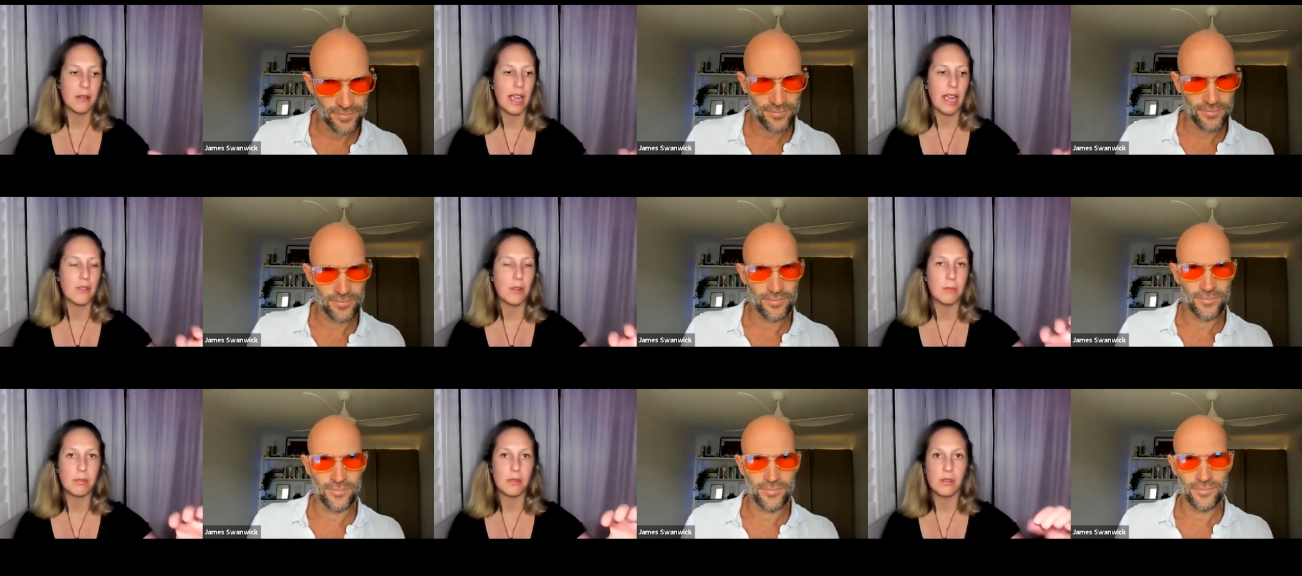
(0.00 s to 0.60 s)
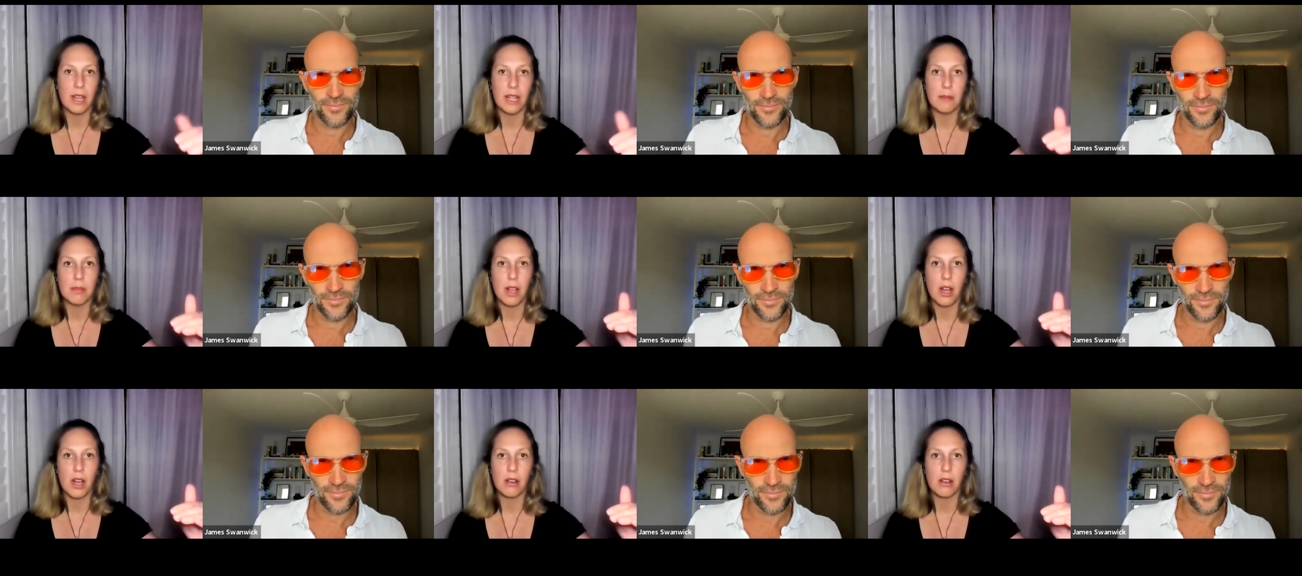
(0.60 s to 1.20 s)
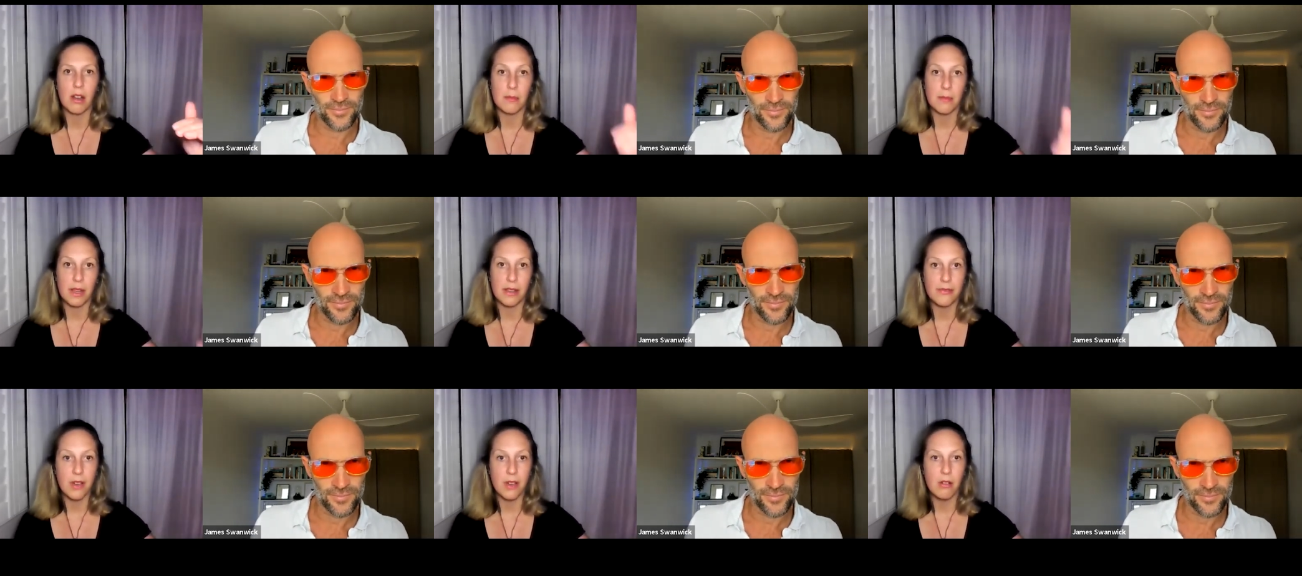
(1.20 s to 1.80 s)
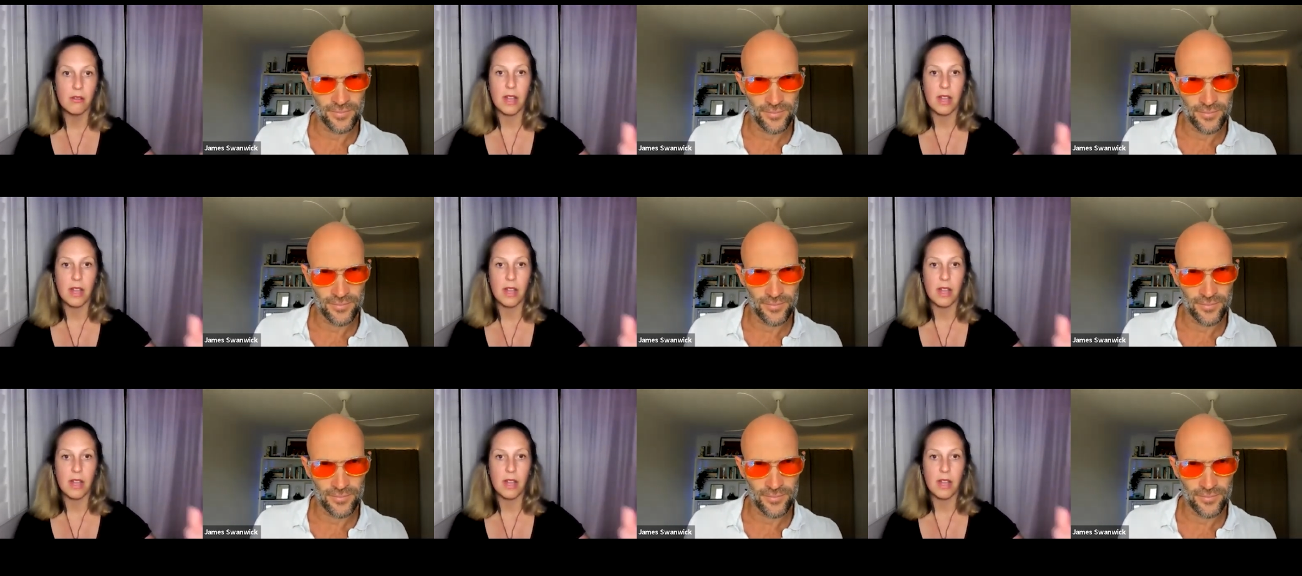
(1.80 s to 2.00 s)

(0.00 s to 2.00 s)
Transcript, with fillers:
Speaker 1: I have a blue light blocker on my phone.